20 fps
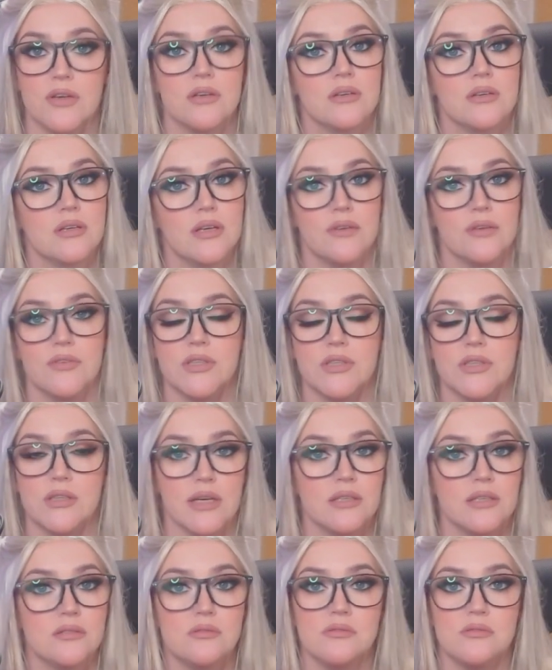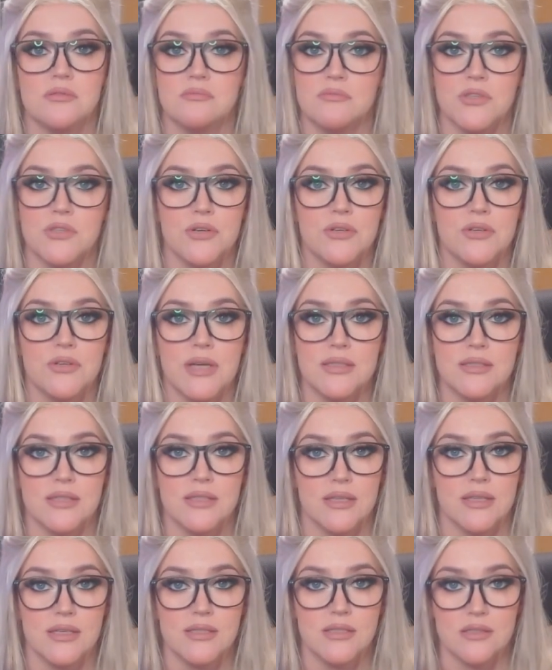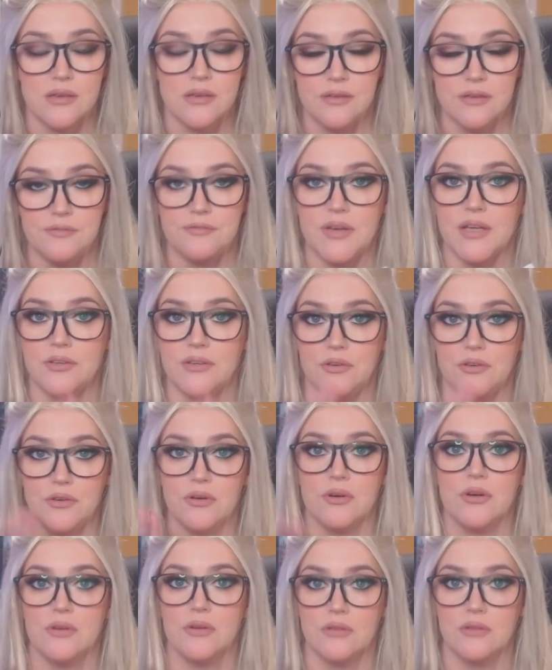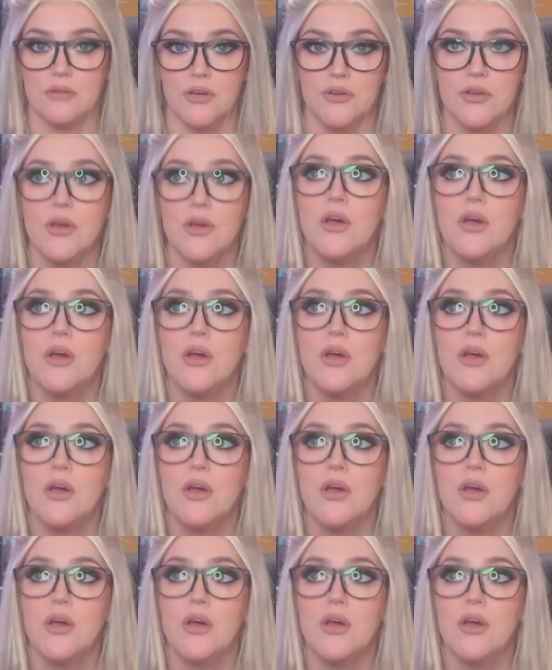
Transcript: Give it like 2 nights of this stuff and you are good.